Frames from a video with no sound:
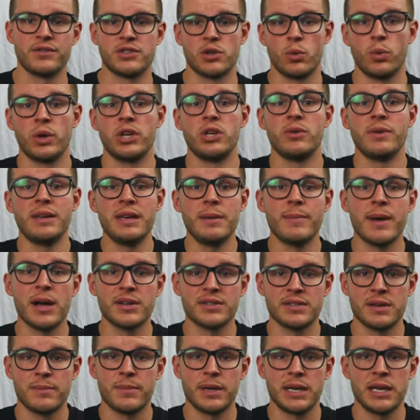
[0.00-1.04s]
So when you email
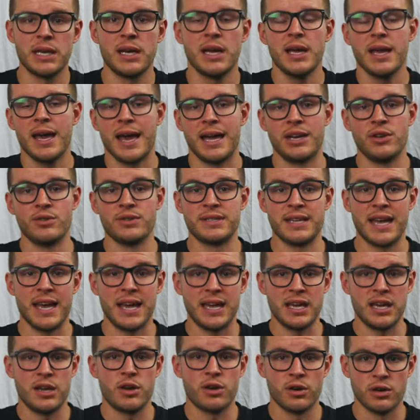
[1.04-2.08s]
somebody and you
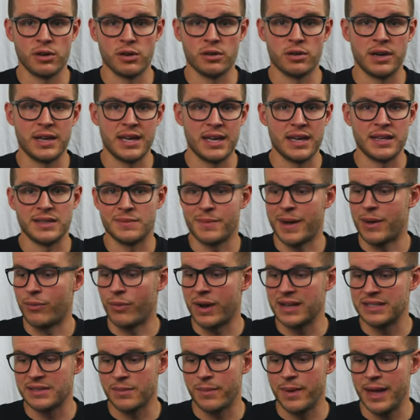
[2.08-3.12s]
say, here is my
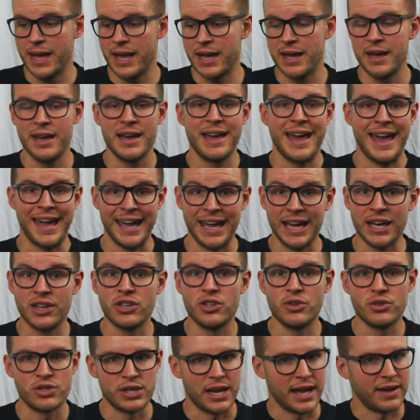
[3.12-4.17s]
resume, and
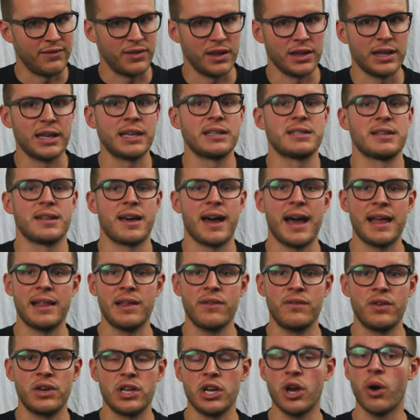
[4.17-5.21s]
you should have the link to the
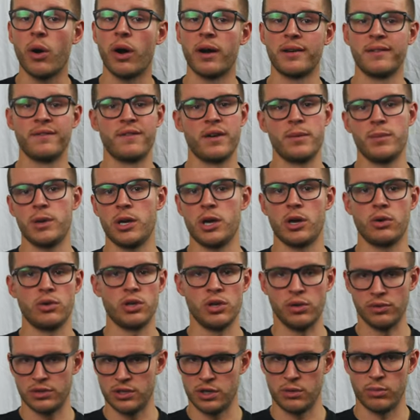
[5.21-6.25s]
highlight video on Vimeo,
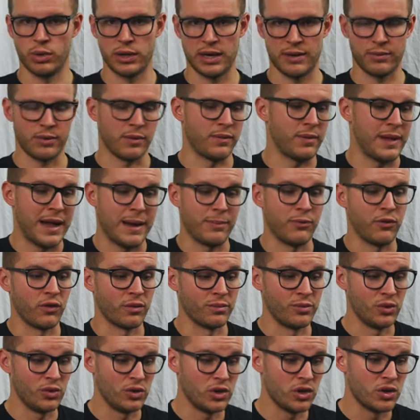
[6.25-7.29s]
YouTube, whatever
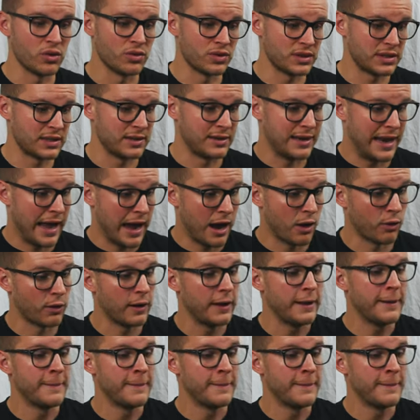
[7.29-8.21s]
platform you use. Now,